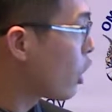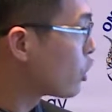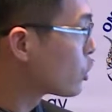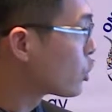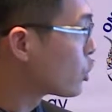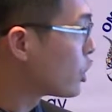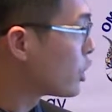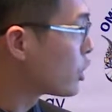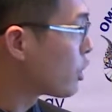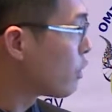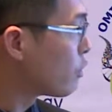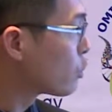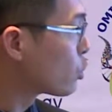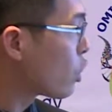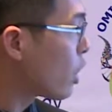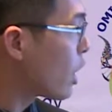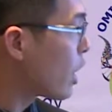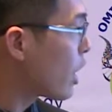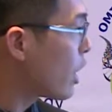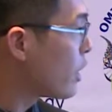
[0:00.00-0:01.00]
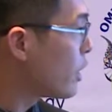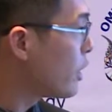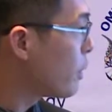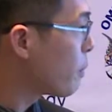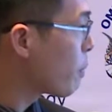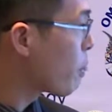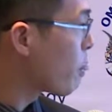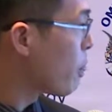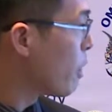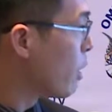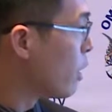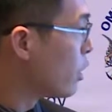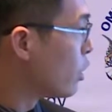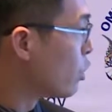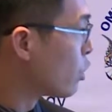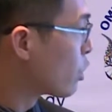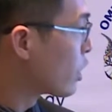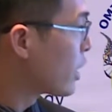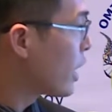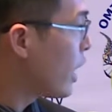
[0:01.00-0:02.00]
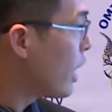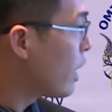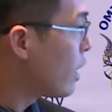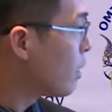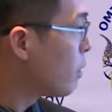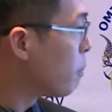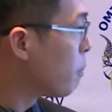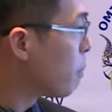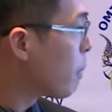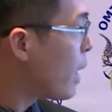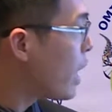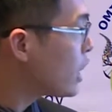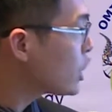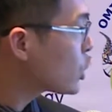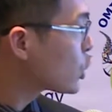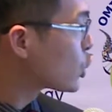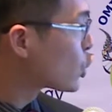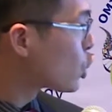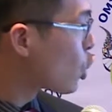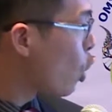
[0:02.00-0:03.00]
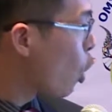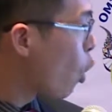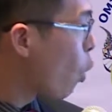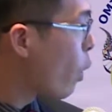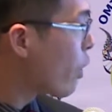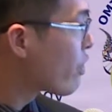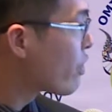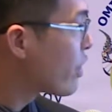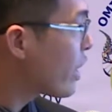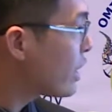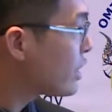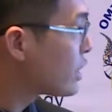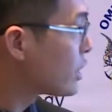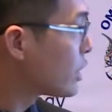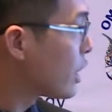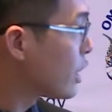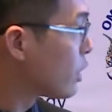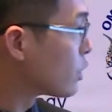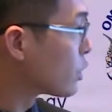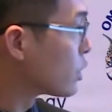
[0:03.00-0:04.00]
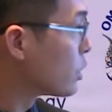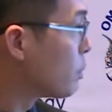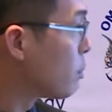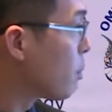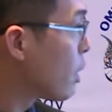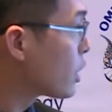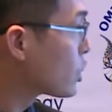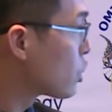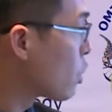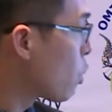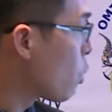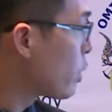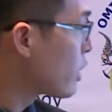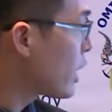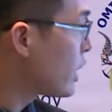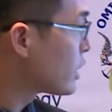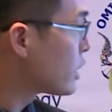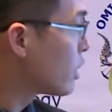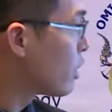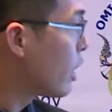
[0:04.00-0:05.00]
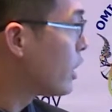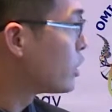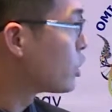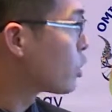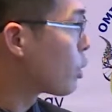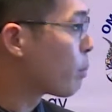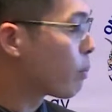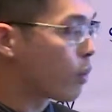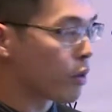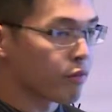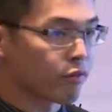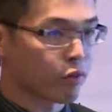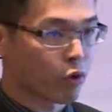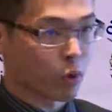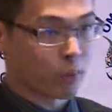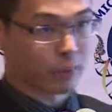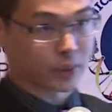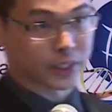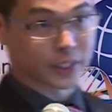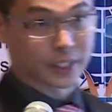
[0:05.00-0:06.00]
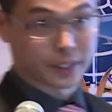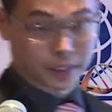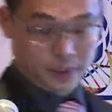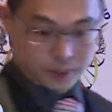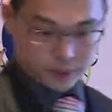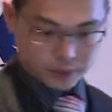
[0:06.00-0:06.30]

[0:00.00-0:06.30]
concentration of Tualanghoney. You get much lower dead cells, at 0.4%.